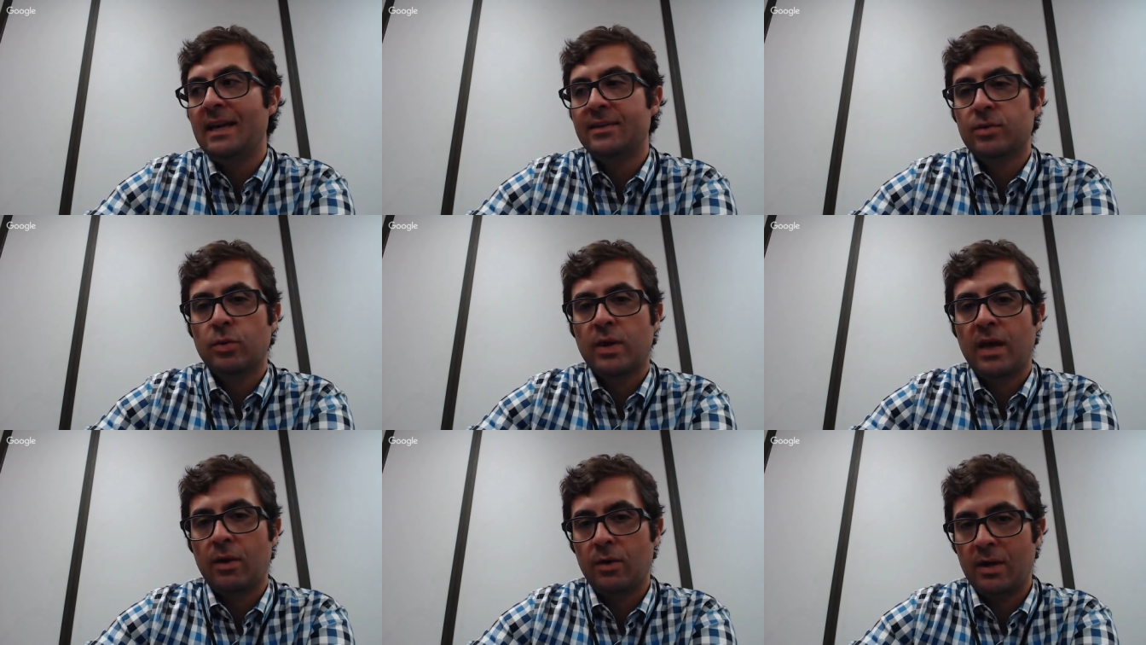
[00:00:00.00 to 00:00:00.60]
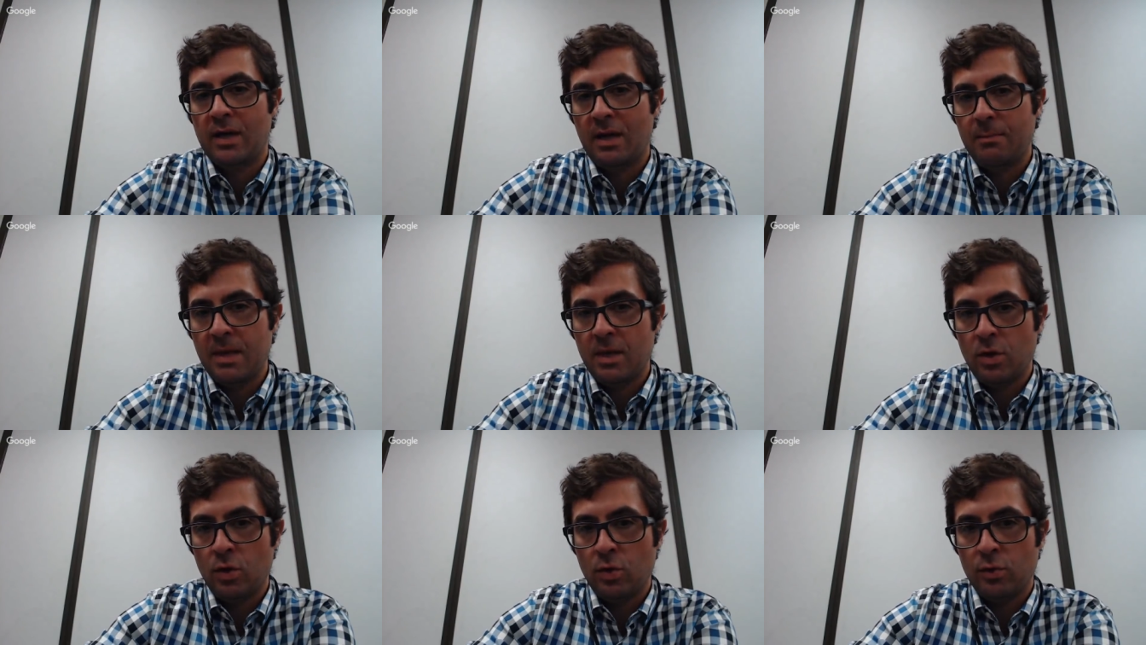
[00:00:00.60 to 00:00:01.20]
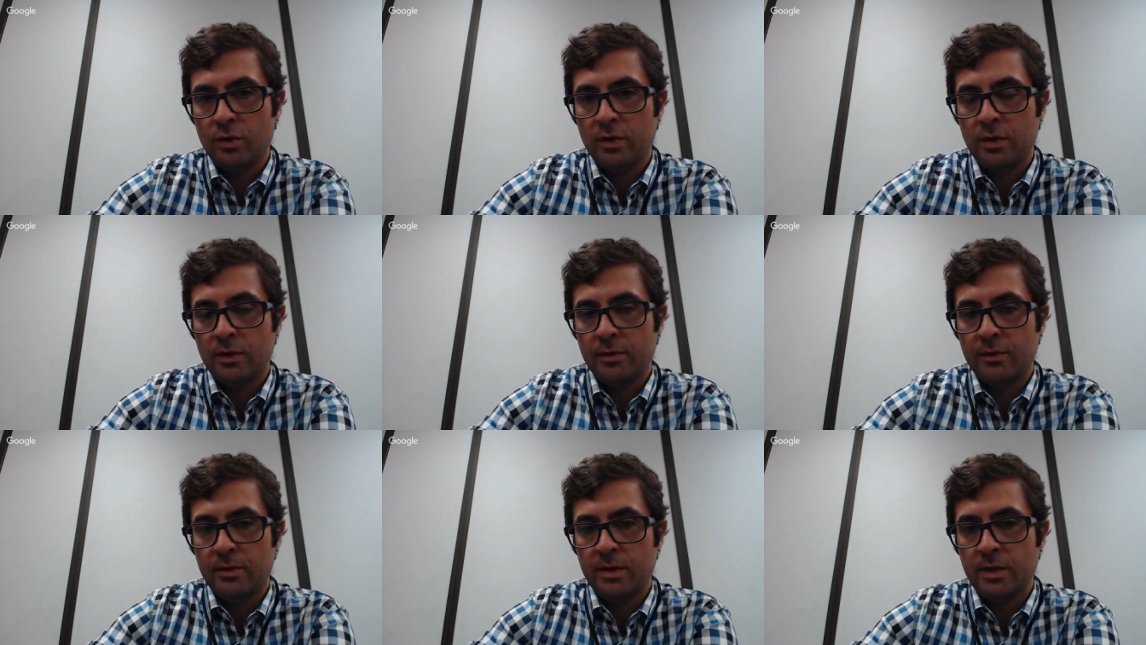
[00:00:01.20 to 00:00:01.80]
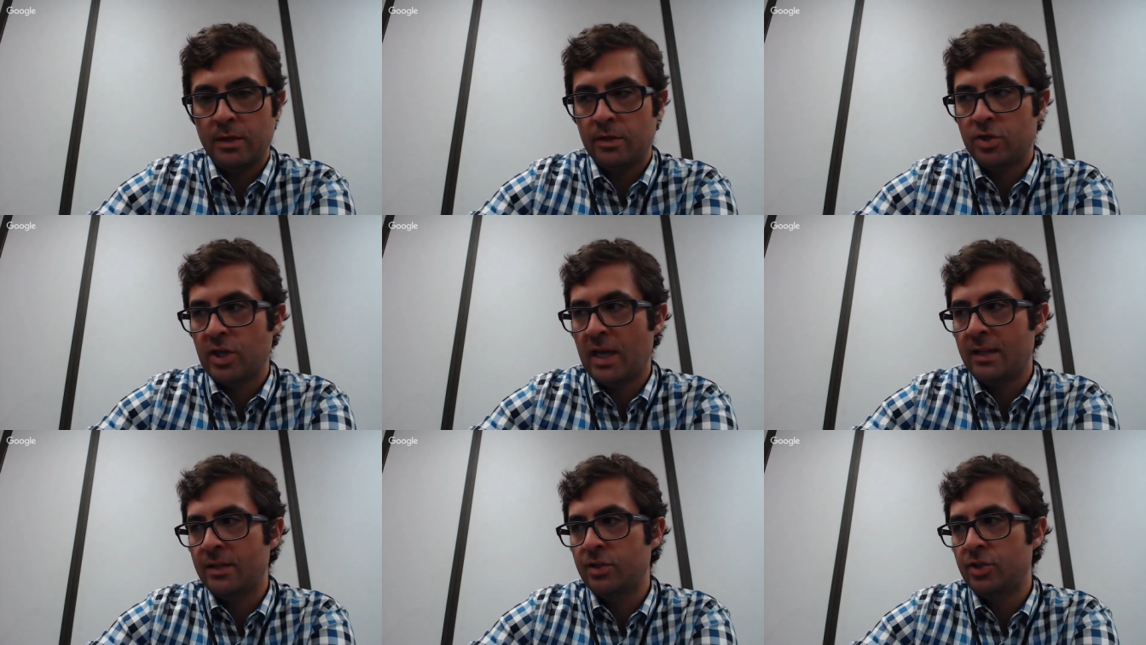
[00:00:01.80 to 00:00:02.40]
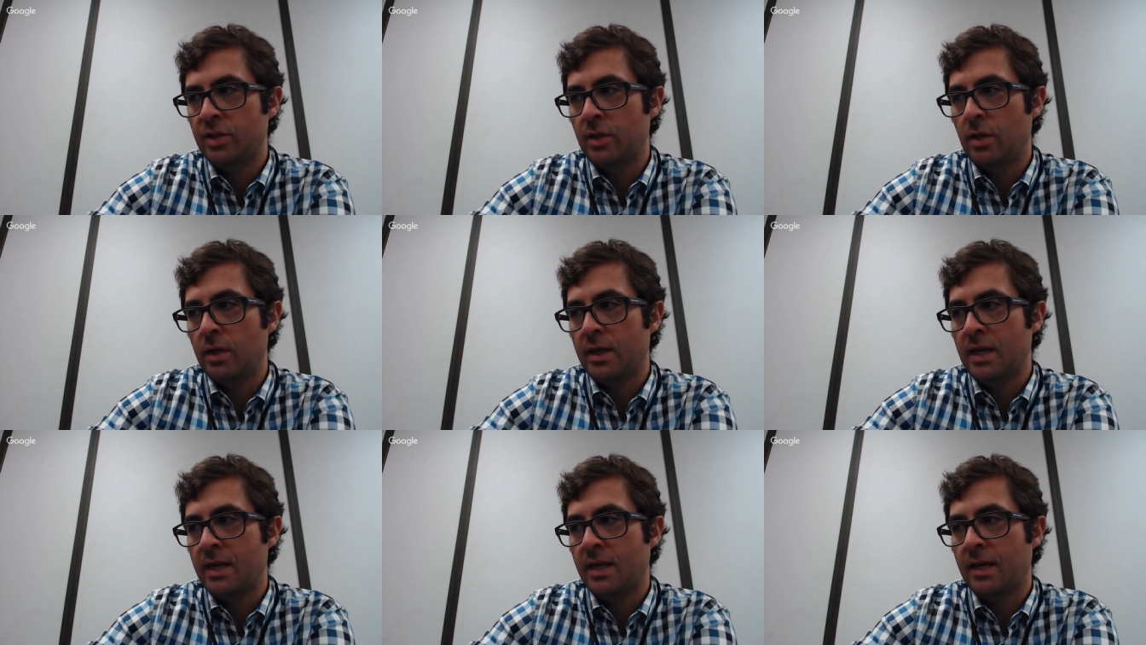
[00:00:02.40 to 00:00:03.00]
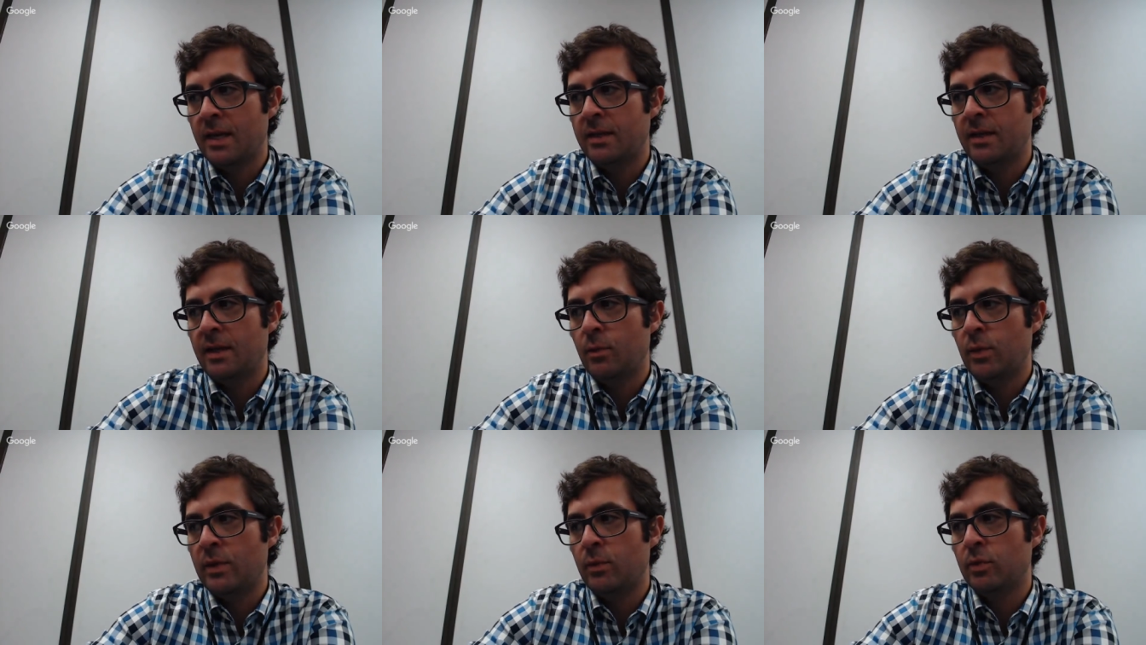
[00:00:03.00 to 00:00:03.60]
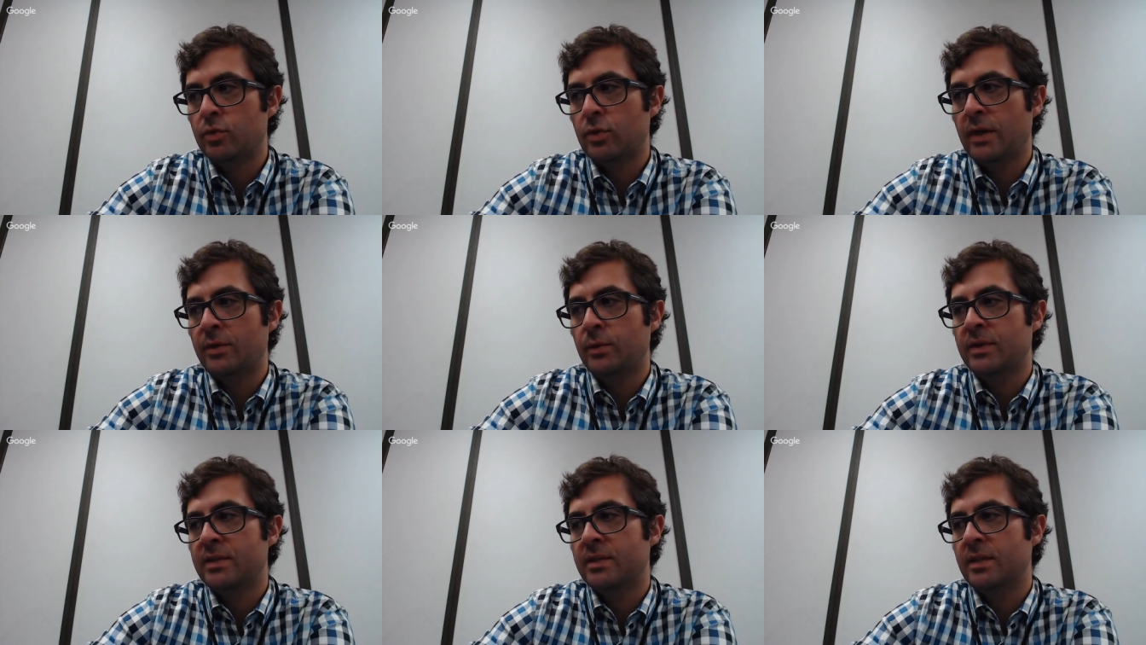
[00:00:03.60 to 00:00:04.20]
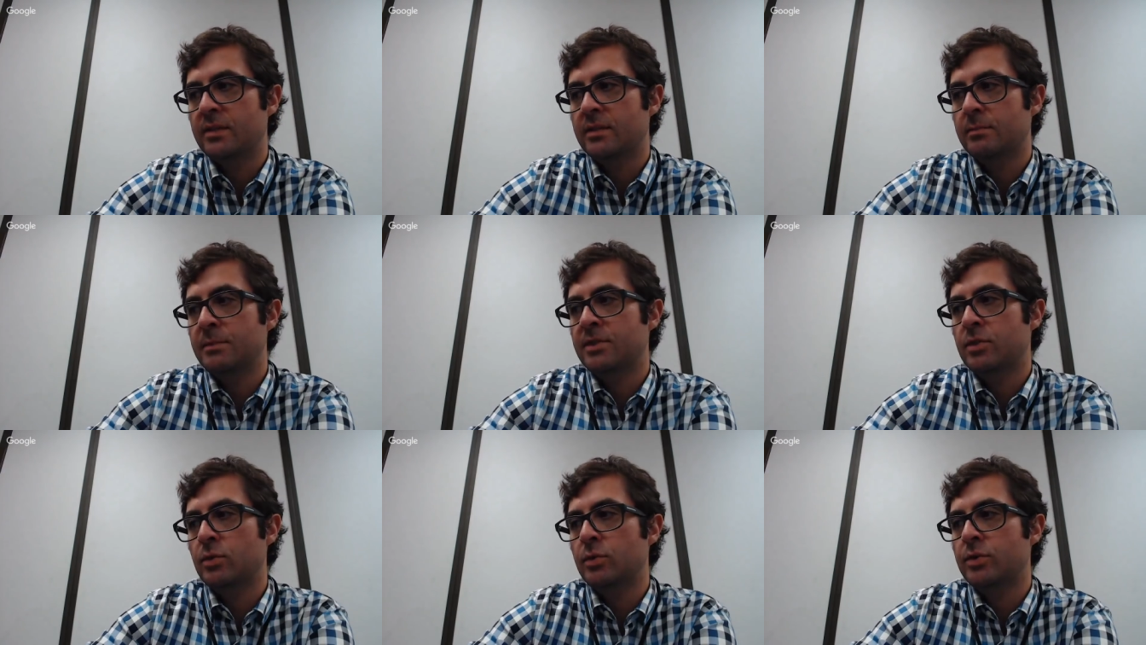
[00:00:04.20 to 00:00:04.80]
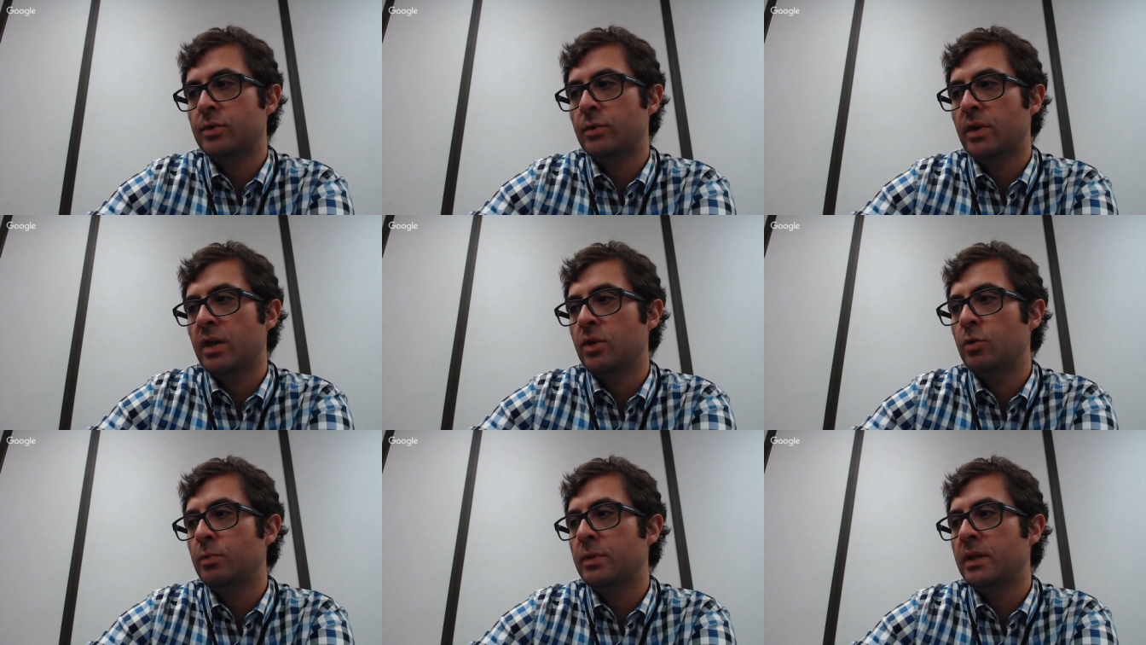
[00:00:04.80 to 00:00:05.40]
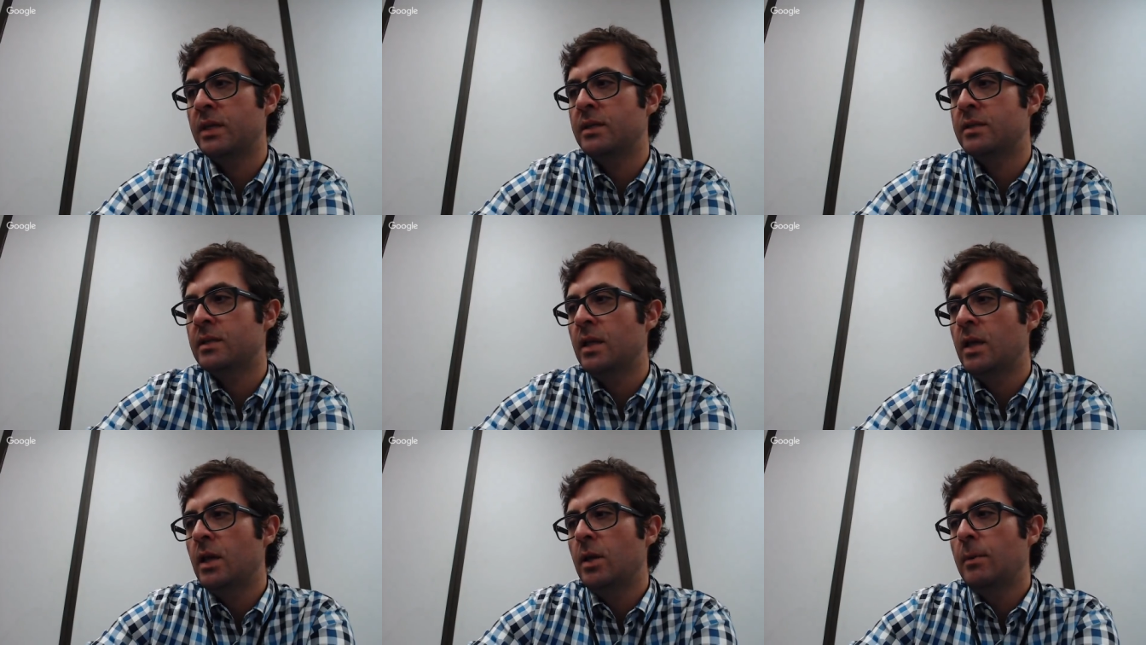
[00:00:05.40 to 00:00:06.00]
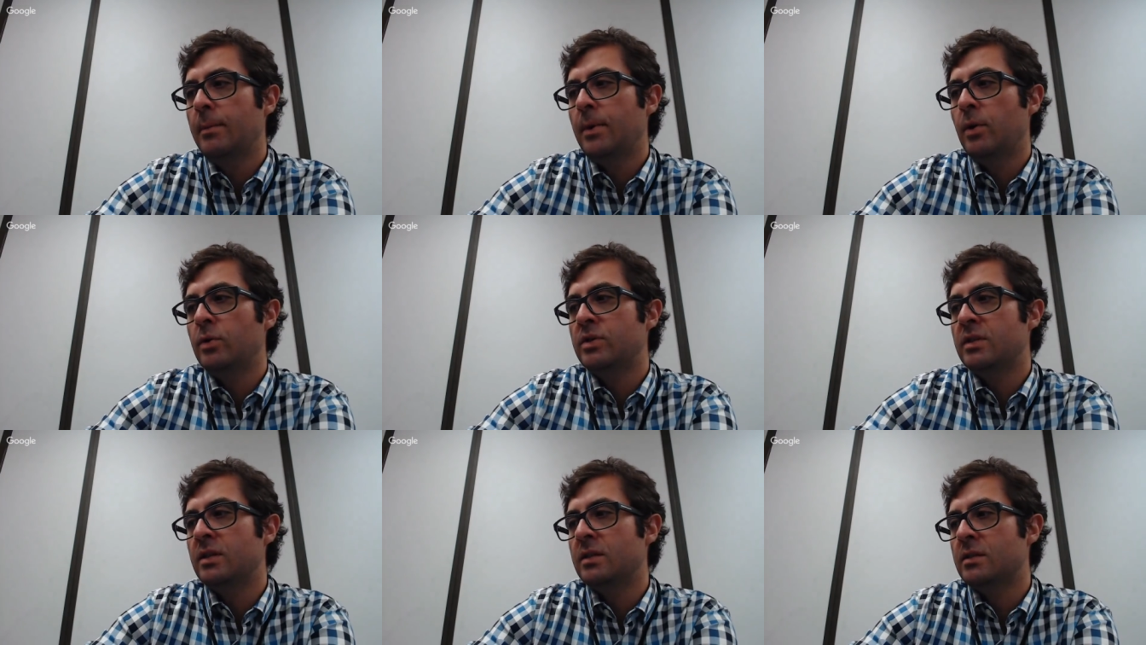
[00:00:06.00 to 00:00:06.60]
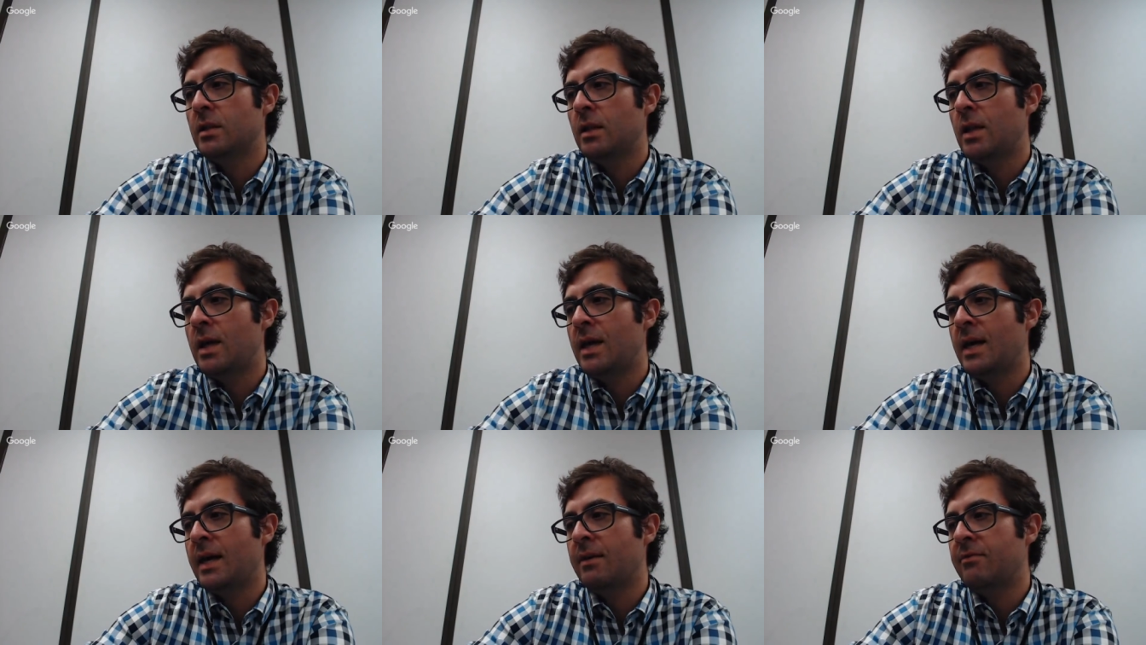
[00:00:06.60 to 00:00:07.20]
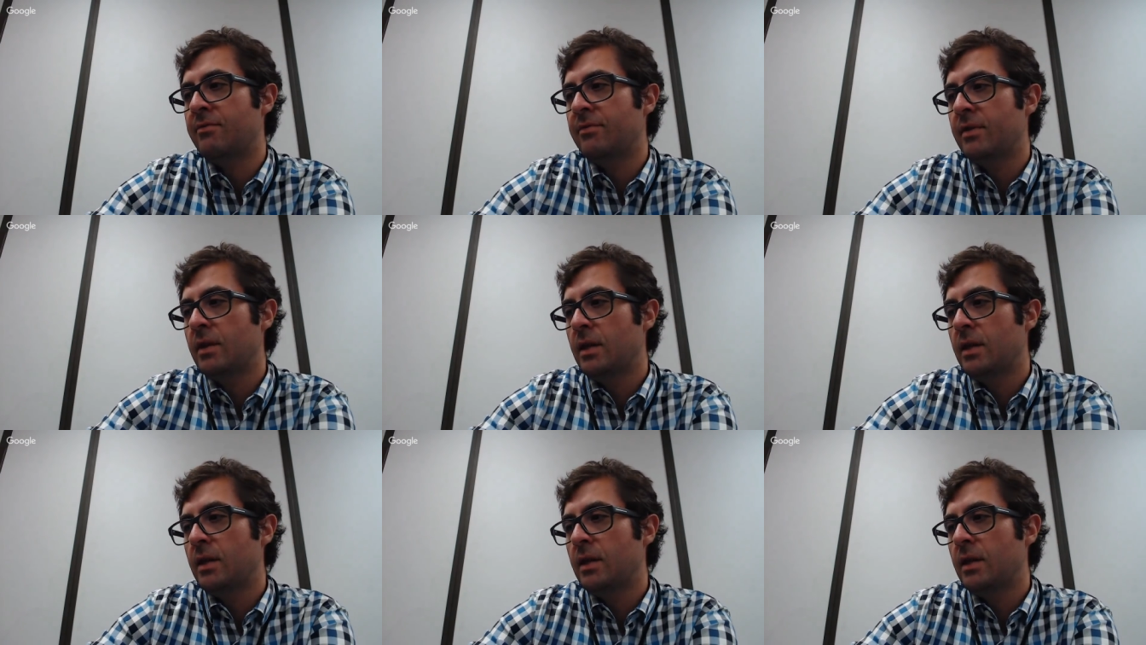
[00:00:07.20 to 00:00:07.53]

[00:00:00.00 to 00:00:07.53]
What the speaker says: Yeah, so Karen, let me know the challenge in logging in, and we will try to assist. Mr. Russo, can you please post this live?